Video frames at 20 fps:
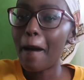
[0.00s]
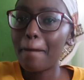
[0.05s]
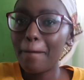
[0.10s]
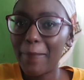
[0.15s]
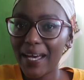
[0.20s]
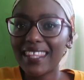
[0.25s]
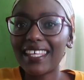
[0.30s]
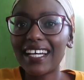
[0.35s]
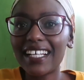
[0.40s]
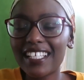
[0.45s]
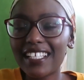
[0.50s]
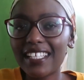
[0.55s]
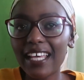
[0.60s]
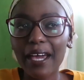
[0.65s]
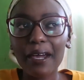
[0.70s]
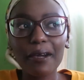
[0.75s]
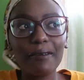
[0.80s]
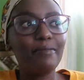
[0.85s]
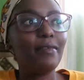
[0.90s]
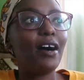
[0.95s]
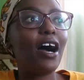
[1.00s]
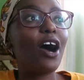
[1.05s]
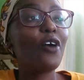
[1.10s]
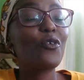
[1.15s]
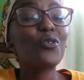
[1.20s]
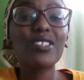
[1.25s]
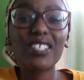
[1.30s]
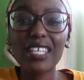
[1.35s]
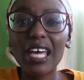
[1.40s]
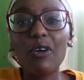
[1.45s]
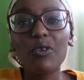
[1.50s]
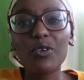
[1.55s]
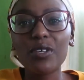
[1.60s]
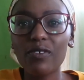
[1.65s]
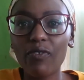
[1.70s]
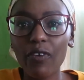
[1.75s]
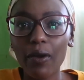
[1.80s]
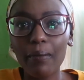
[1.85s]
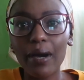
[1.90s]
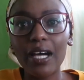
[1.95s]
By that time, I wouldn't say I
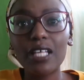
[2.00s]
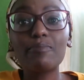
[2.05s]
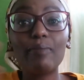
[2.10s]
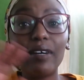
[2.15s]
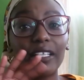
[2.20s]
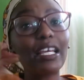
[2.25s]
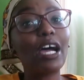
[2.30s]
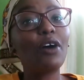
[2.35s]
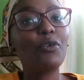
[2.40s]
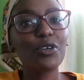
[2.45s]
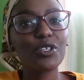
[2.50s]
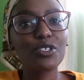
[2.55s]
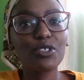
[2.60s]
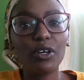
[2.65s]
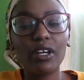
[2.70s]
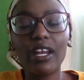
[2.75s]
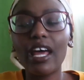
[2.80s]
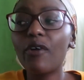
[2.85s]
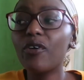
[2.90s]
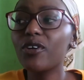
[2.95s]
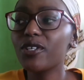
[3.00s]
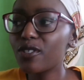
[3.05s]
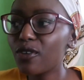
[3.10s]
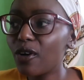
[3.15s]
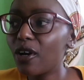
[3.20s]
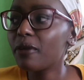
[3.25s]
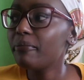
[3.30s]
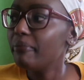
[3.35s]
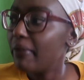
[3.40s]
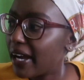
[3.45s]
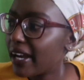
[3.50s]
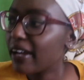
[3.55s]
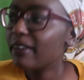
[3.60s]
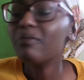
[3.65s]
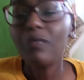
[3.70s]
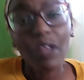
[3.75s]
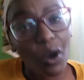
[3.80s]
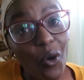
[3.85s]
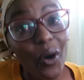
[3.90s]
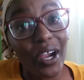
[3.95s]
was famous, but I was known. I was known
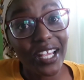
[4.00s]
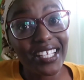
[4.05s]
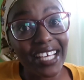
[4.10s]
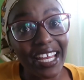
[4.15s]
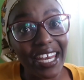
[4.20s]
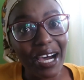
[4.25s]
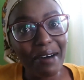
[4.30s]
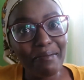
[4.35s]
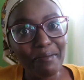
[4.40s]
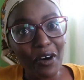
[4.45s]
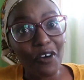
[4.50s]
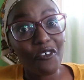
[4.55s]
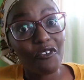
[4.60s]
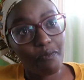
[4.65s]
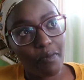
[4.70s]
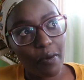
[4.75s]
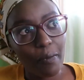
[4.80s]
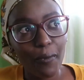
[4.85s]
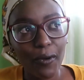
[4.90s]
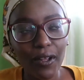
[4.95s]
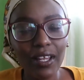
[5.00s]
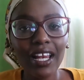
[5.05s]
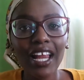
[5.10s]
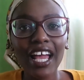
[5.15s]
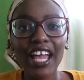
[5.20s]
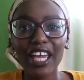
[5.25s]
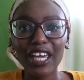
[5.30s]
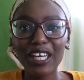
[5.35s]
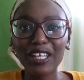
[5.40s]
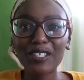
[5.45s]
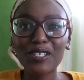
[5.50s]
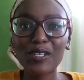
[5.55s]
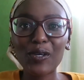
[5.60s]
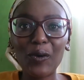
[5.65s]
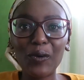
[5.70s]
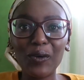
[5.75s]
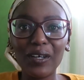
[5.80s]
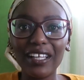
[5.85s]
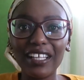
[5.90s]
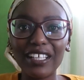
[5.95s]
by quite a number of people in
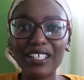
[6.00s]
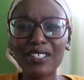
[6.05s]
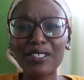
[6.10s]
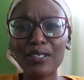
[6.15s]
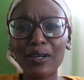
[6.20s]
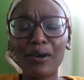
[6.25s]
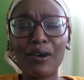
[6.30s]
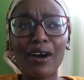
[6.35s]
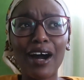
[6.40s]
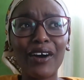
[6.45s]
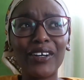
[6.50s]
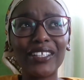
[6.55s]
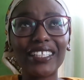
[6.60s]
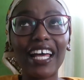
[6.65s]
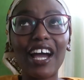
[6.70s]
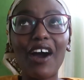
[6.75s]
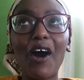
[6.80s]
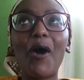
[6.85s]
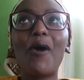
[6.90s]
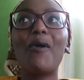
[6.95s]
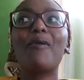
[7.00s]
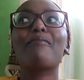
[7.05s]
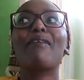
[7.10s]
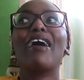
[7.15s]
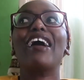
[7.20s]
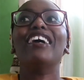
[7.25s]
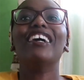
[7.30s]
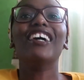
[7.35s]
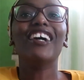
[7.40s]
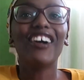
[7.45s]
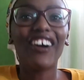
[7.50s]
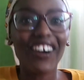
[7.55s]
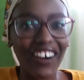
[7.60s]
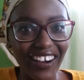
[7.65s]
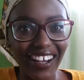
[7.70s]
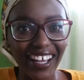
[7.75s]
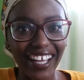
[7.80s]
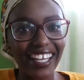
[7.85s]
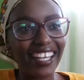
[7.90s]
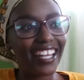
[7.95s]
school. So I was like, oh my
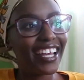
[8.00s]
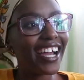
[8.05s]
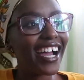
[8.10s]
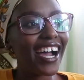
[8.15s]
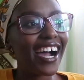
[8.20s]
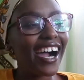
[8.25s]
god.